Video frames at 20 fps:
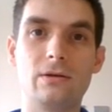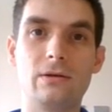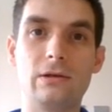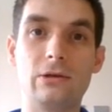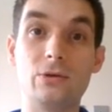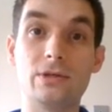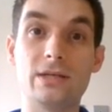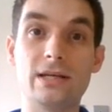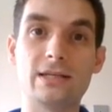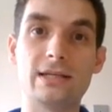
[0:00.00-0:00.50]

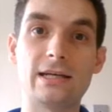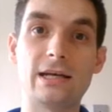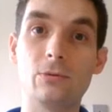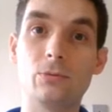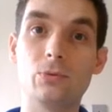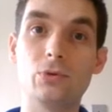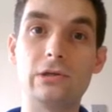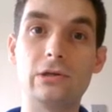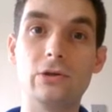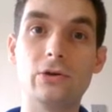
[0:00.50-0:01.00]
use that to
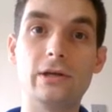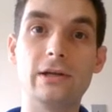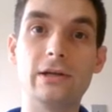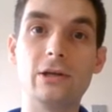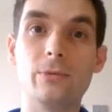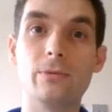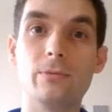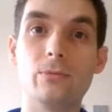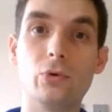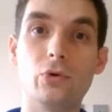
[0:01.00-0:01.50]
help us learn a
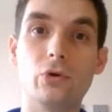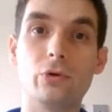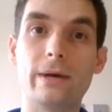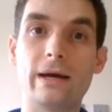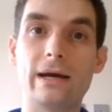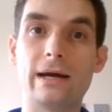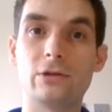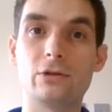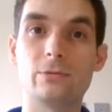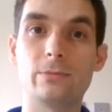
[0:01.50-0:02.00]
little bit more
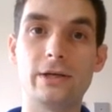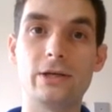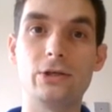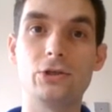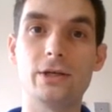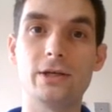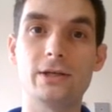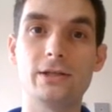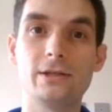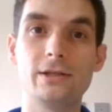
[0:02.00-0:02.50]
about how to play
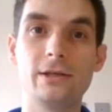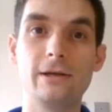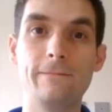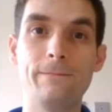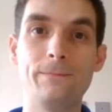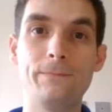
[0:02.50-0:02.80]
chess.